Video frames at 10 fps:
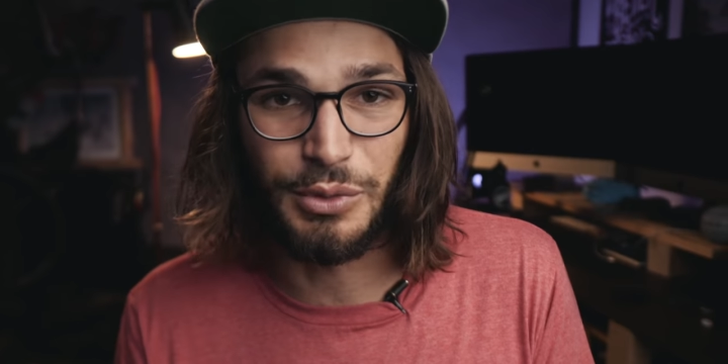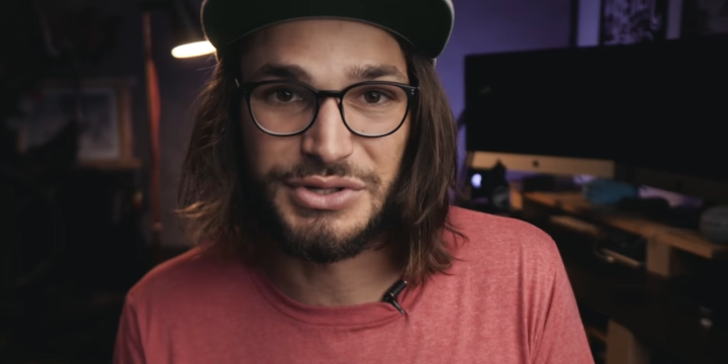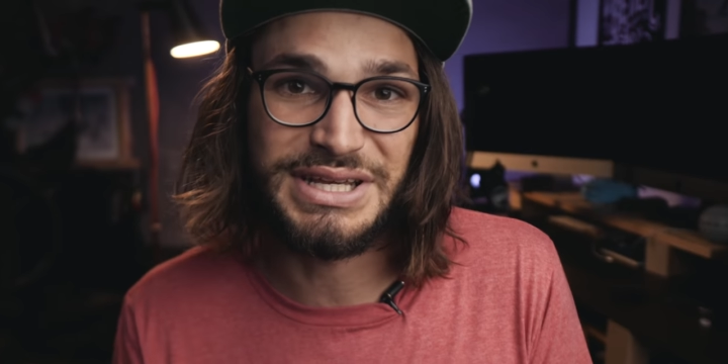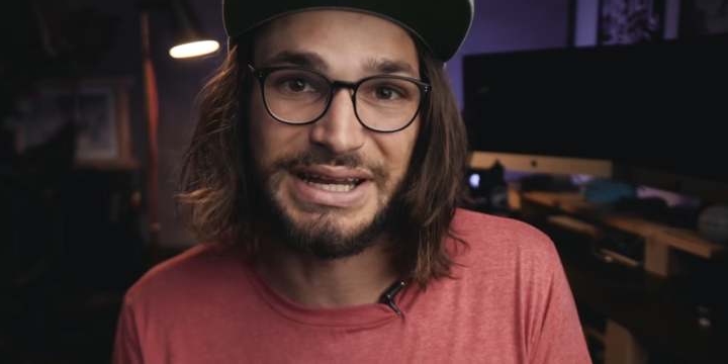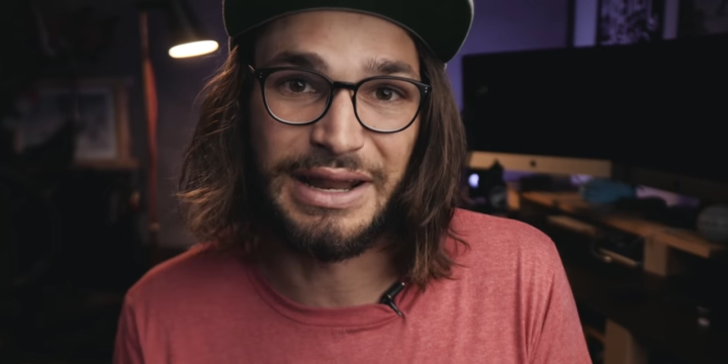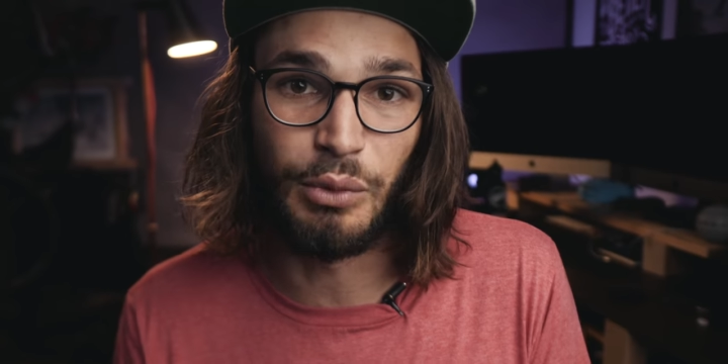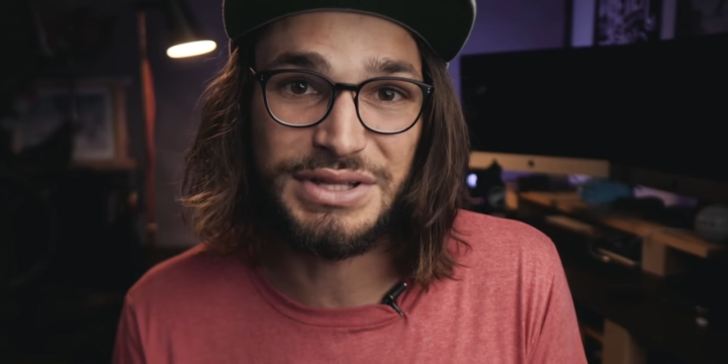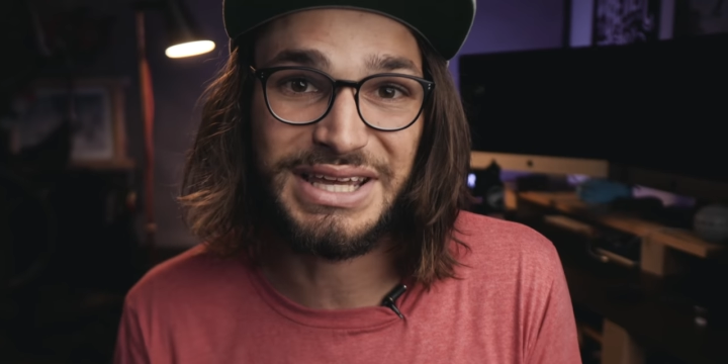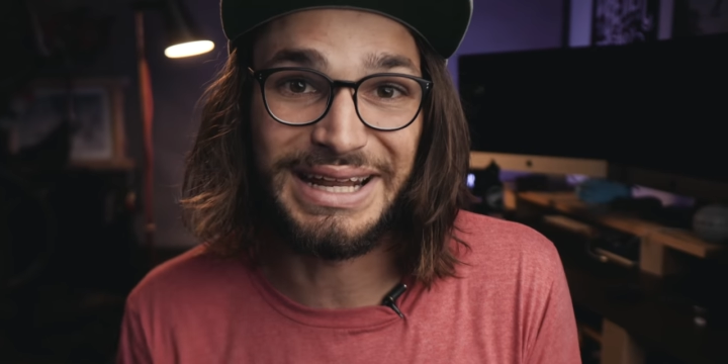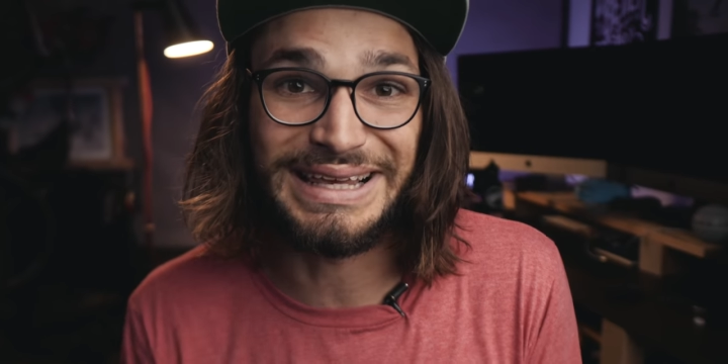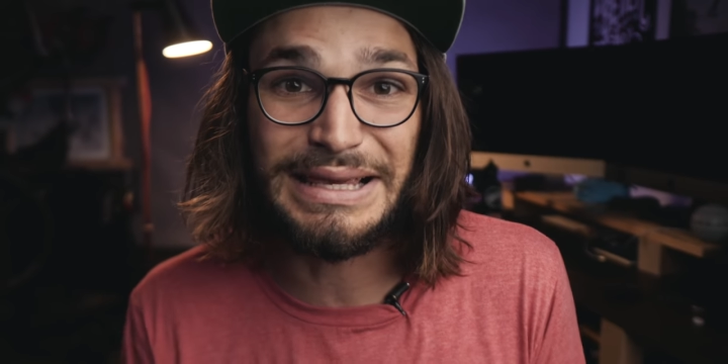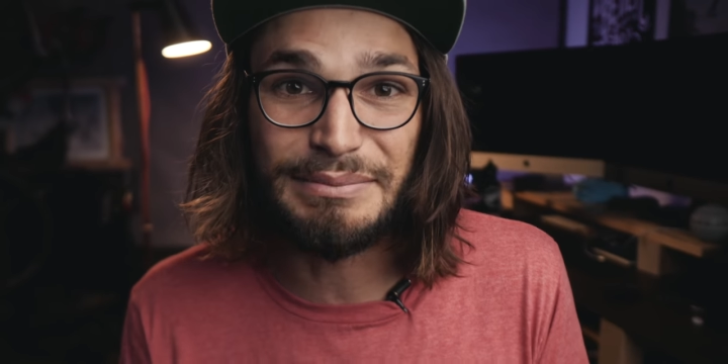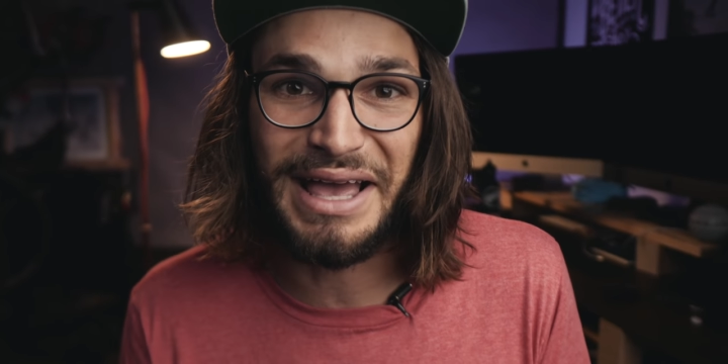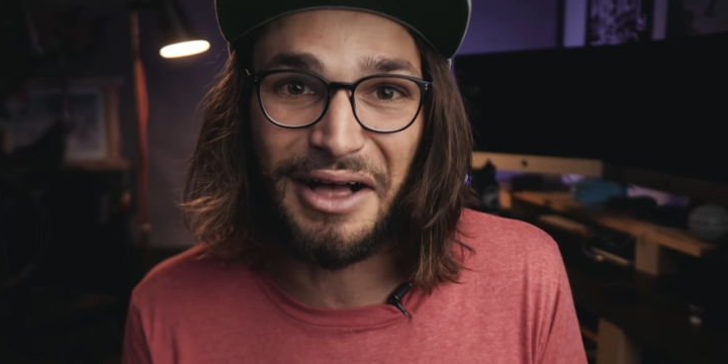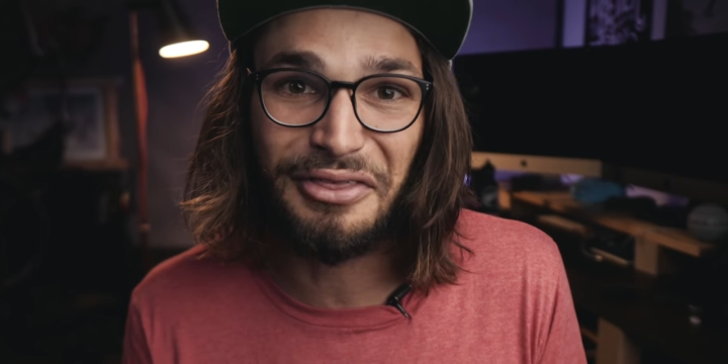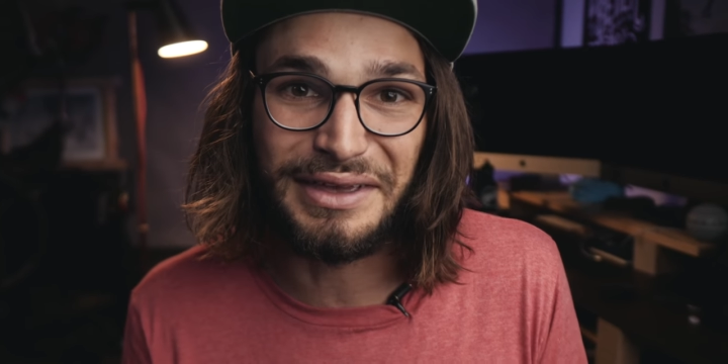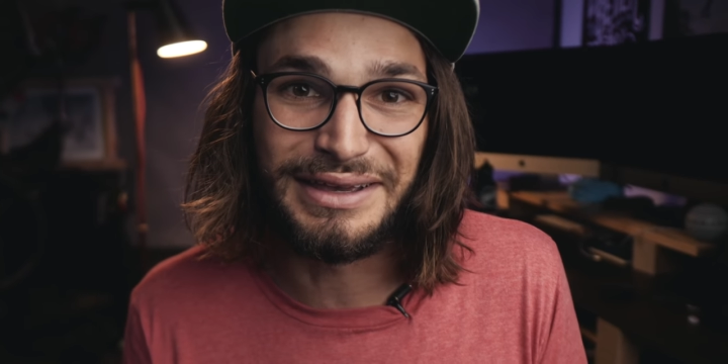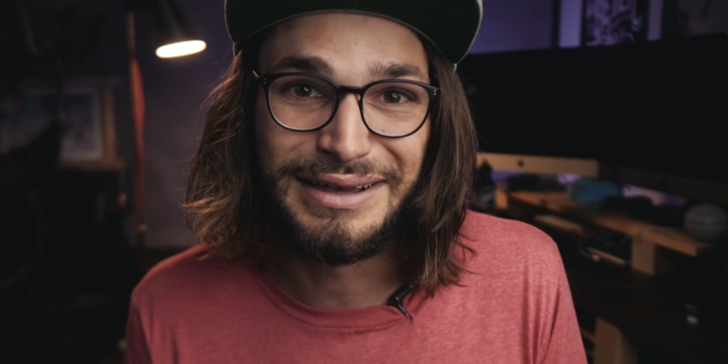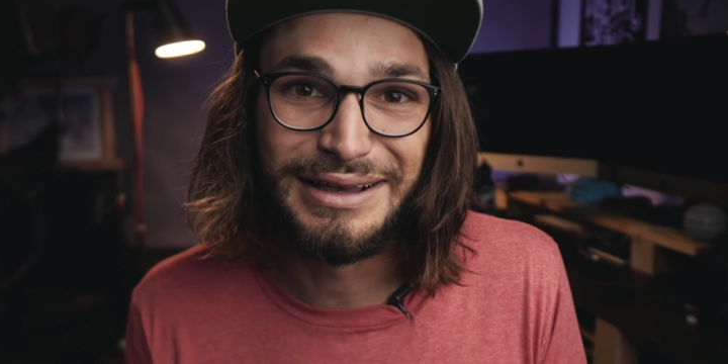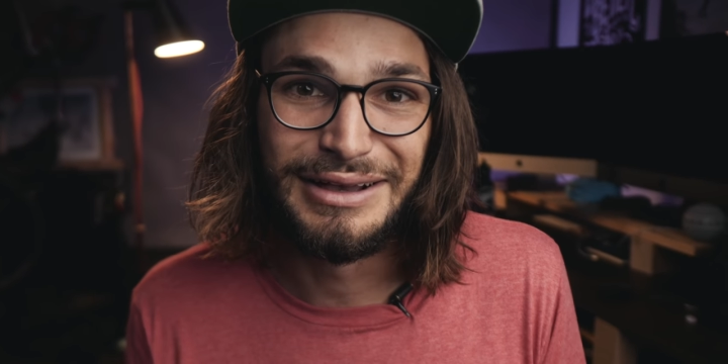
routine and what's going to keep me healthy